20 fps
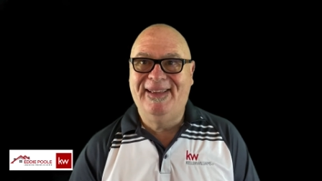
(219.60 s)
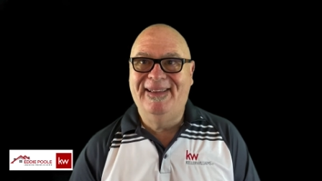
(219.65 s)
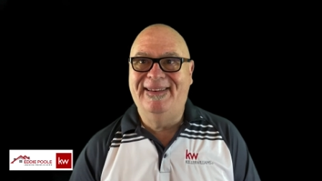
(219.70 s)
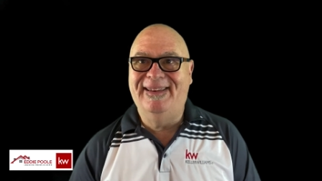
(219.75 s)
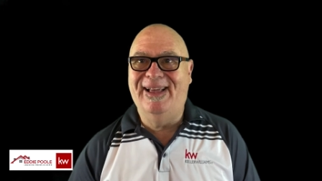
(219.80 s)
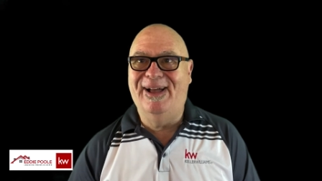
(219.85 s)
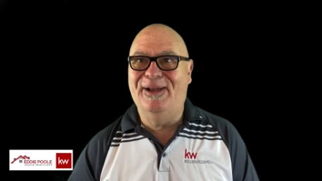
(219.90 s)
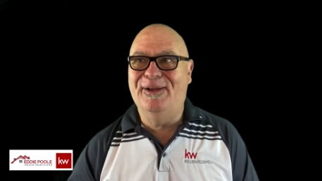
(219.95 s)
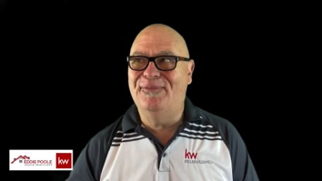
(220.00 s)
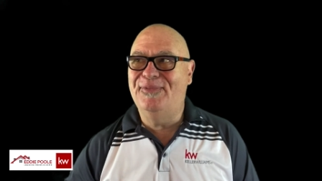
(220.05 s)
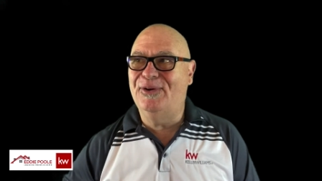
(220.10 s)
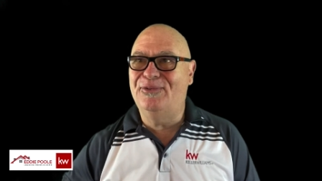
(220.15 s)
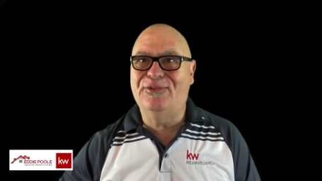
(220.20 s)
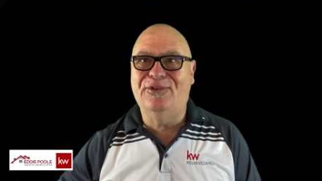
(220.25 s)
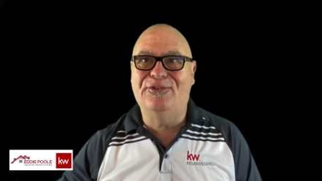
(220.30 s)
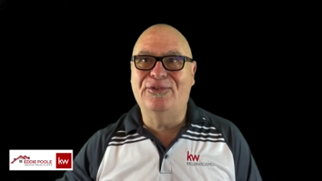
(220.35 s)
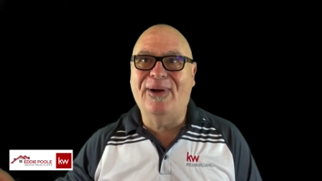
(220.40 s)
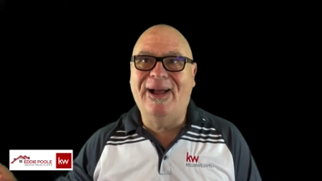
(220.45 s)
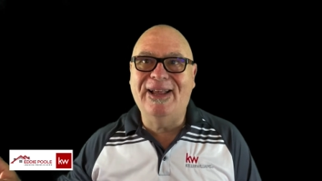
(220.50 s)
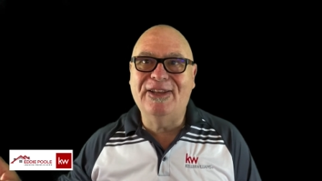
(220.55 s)
Now, if there's a
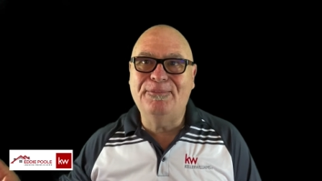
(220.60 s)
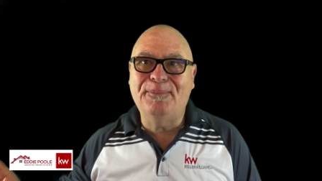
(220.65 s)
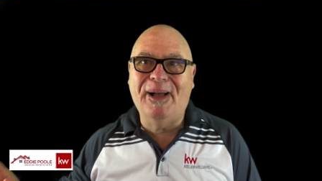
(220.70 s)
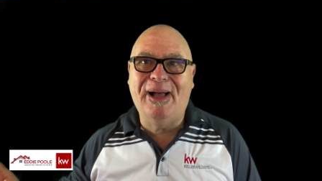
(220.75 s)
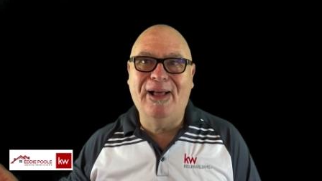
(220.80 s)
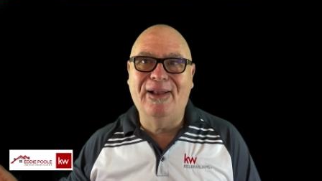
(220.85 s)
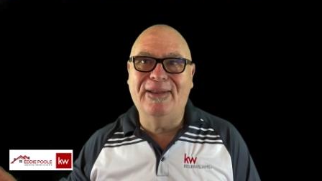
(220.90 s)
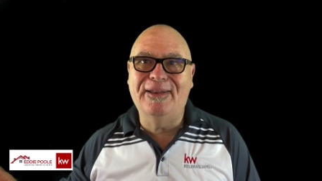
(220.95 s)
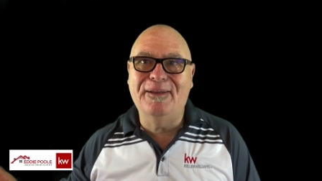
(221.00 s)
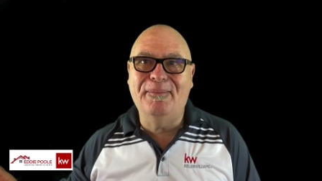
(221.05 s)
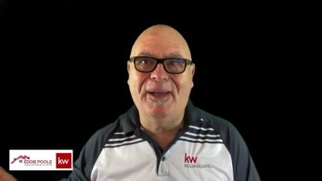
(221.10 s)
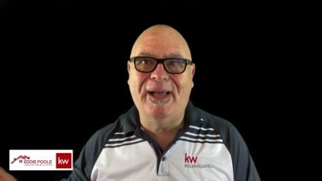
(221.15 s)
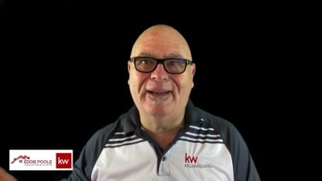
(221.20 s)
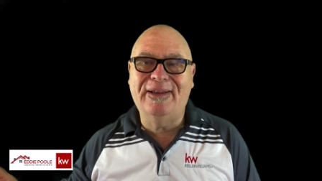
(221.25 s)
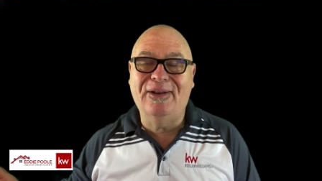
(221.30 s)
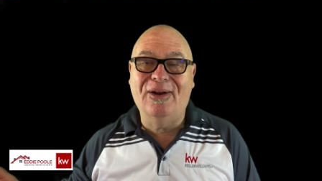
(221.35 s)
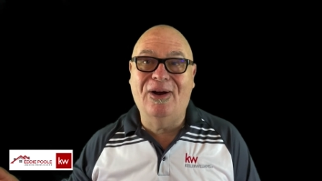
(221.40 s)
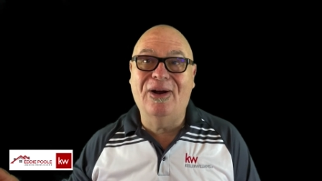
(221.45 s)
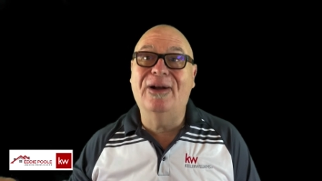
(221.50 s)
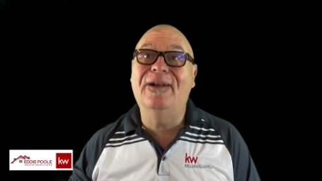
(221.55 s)
trash pile in the
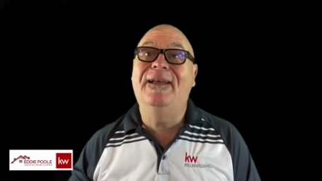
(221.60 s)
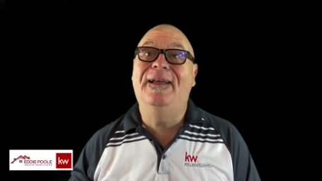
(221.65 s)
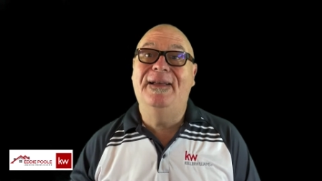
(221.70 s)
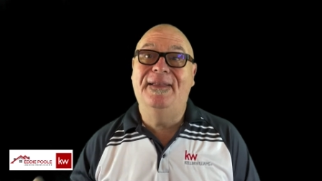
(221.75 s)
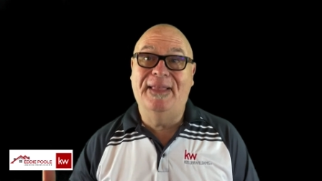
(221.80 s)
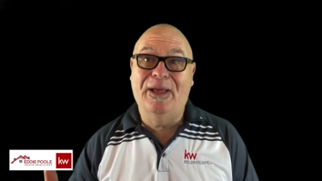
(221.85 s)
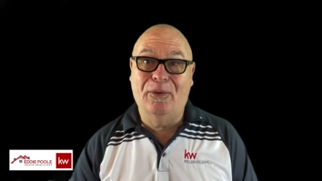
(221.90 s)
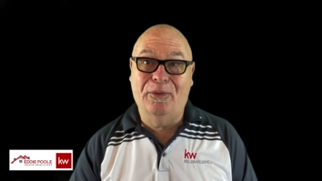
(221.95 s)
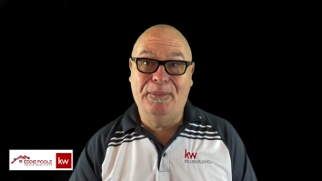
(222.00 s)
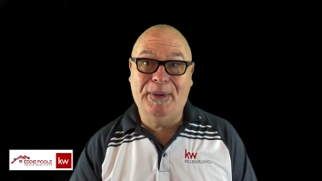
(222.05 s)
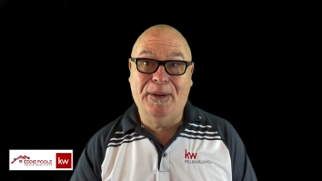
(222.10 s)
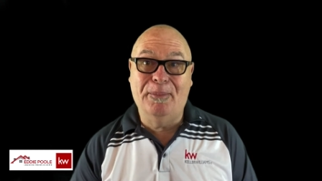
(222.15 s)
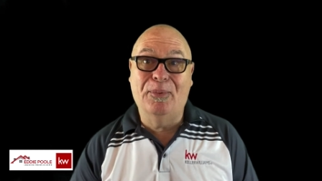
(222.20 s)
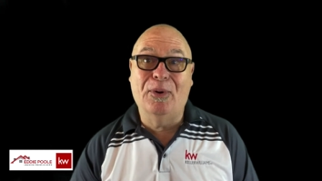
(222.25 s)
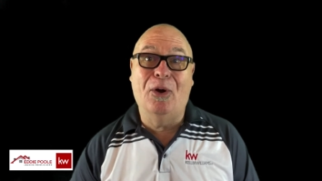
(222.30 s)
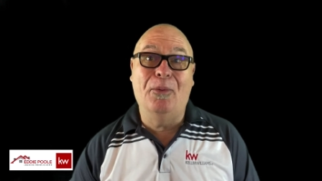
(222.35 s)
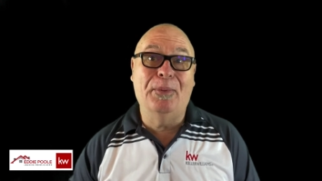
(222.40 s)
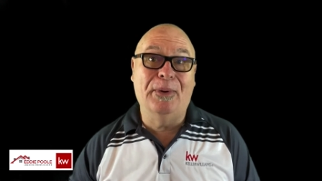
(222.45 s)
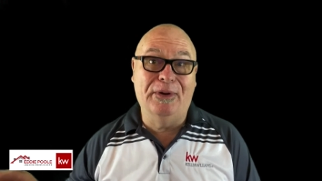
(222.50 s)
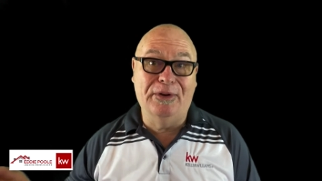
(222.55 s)
backyard, that would be
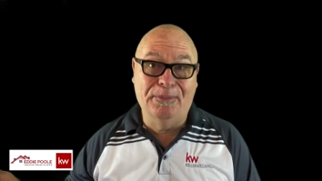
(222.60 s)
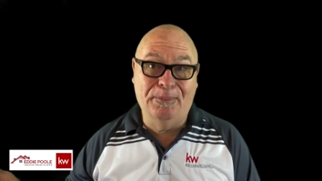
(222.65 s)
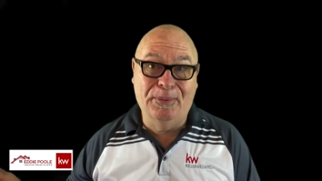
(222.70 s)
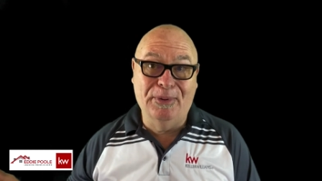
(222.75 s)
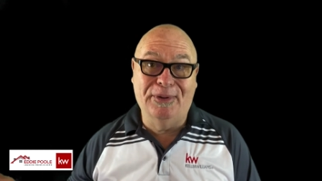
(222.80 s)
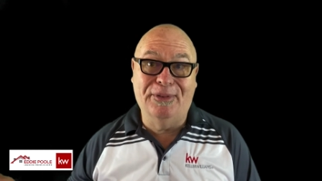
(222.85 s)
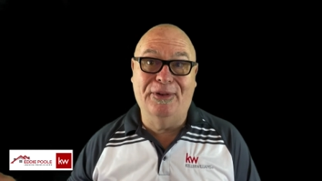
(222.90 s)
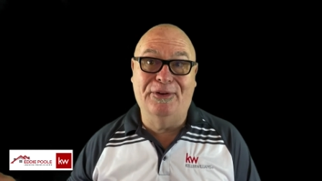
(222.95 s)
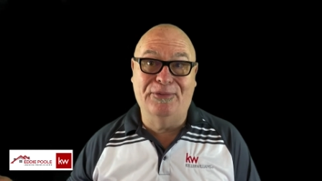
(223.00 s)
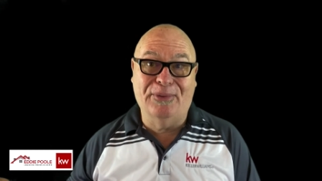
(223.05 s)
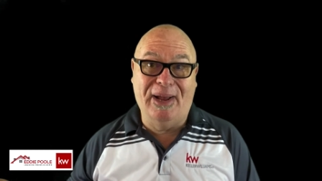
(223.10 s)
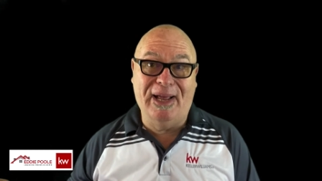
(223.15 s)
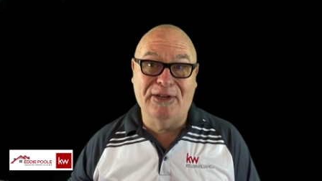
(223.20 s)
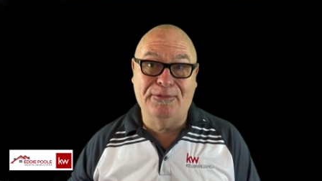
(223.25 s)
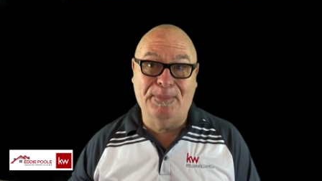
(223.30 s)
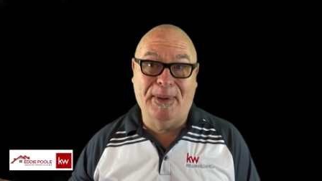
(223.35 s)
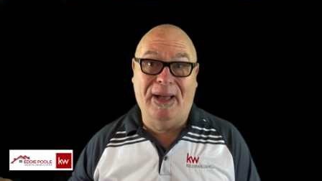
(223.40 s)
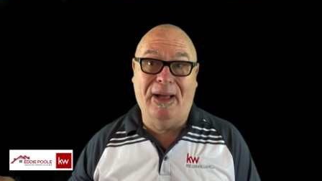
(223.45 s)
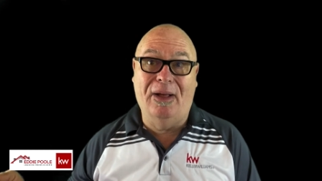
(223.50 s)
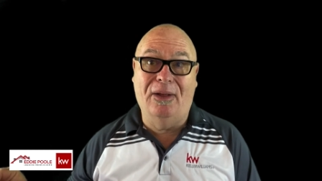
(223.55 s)
appropriate to put the trash
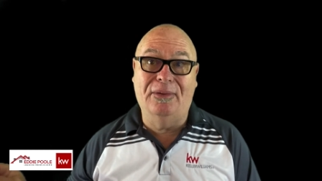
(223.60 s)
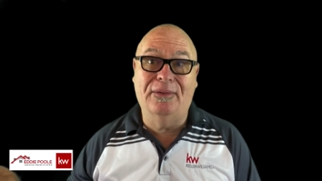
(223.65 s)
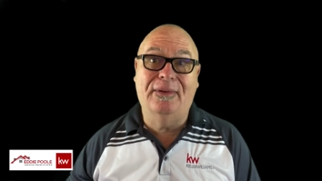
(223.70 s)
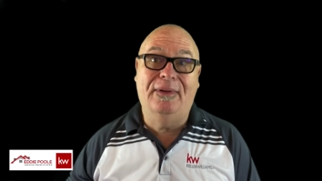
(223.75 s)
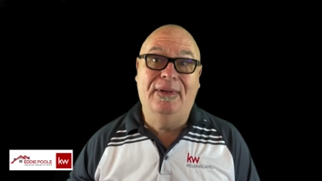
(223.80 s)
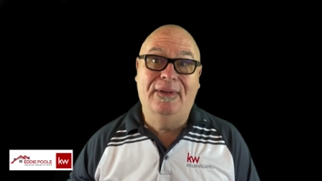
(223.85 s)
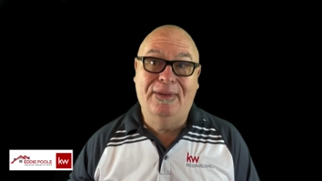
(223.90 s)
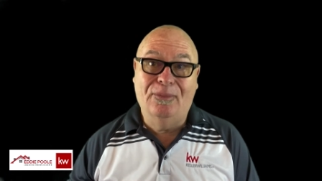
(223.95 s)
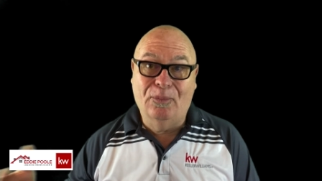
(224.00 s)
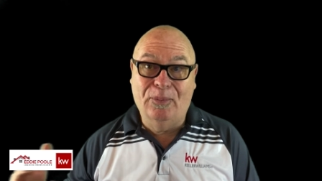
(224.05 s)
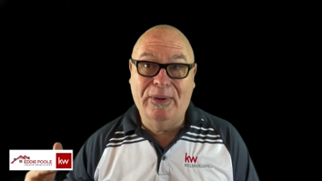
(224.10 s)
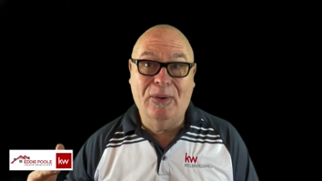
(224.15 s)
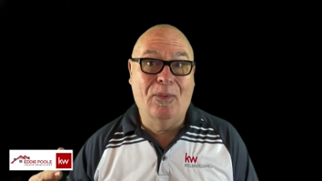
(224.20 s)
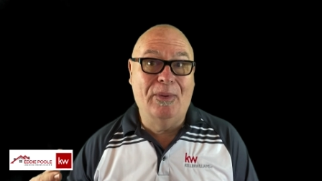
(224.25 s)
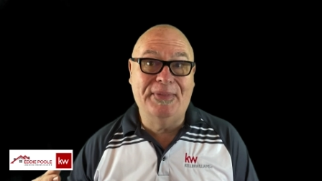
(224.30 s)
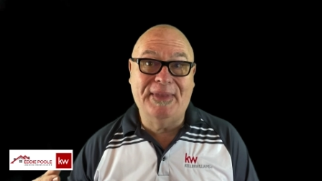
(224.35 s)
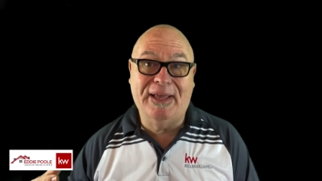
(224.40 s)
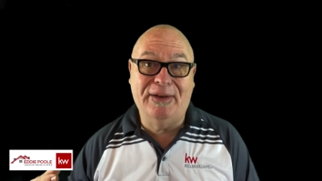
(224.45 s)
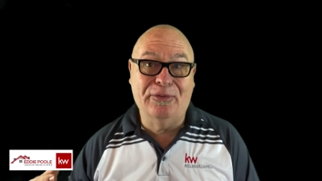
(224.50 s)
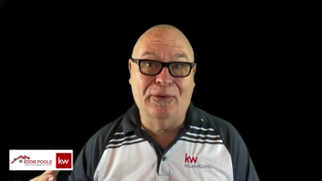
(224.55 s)
pile. We don't
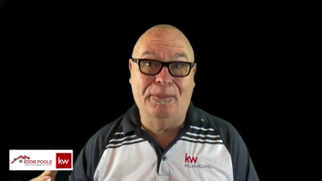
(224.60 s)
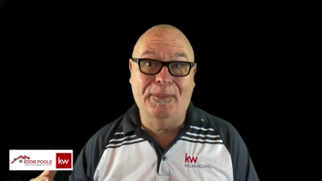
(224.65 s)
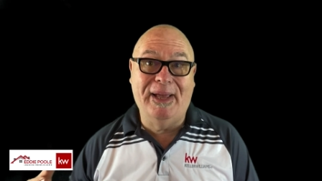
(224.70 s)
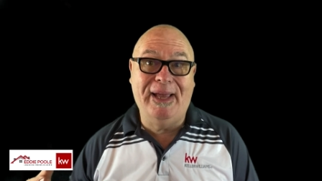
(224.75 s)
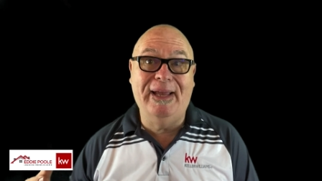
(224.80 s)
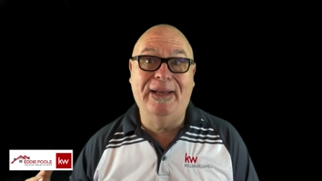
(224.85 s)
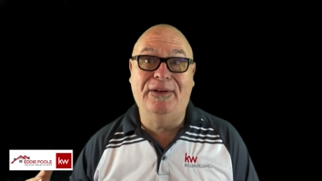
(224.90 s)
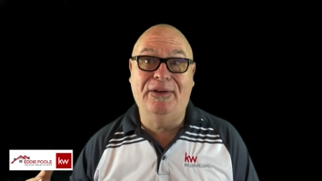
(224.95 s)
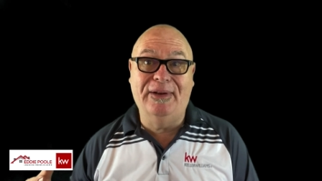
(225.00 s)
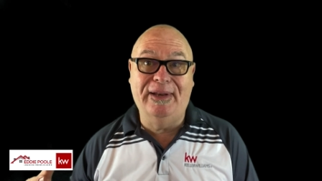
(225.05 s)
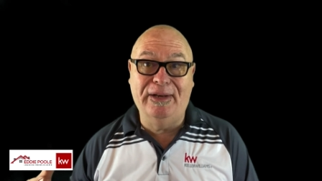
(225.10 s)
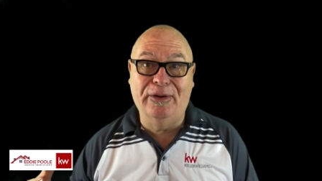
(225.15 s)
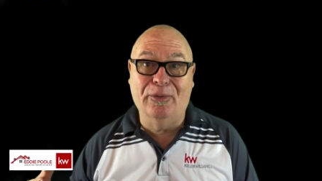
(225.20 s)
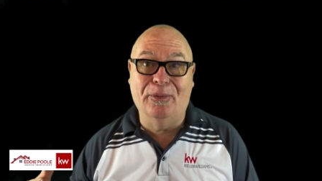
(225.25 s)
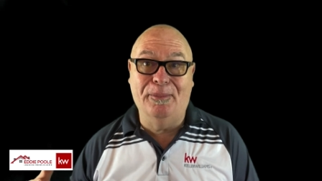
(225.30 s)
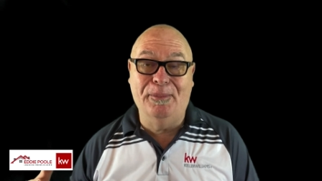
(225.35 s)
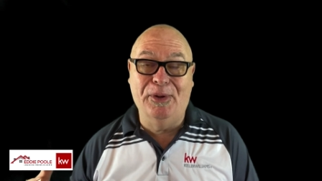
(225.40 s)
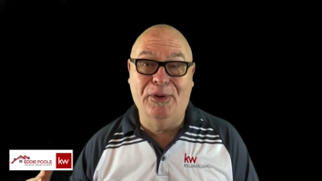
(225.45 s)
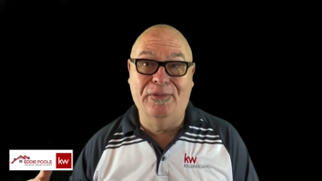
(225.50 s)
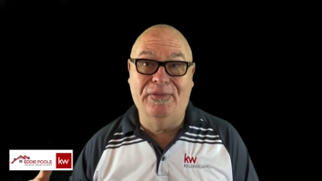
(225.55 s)
want that to remain. You need to
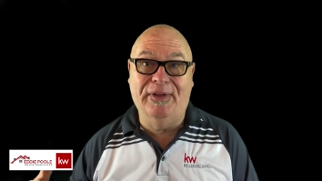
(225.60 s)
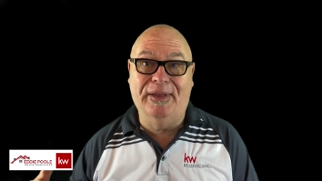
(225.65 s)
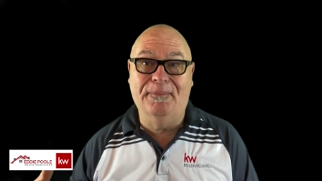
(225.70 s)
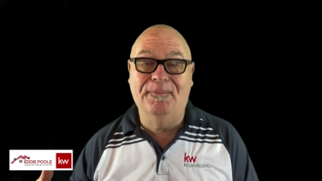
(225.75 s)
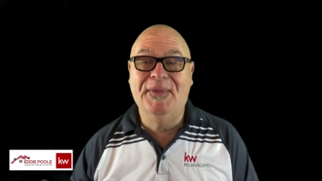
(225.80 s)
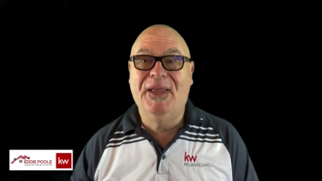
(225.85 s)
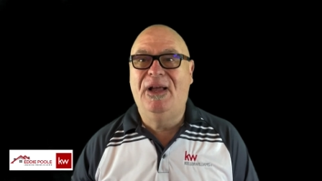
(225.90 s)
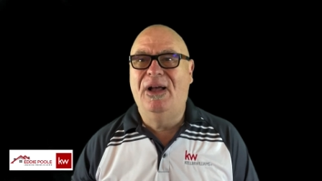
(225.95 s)
remove it.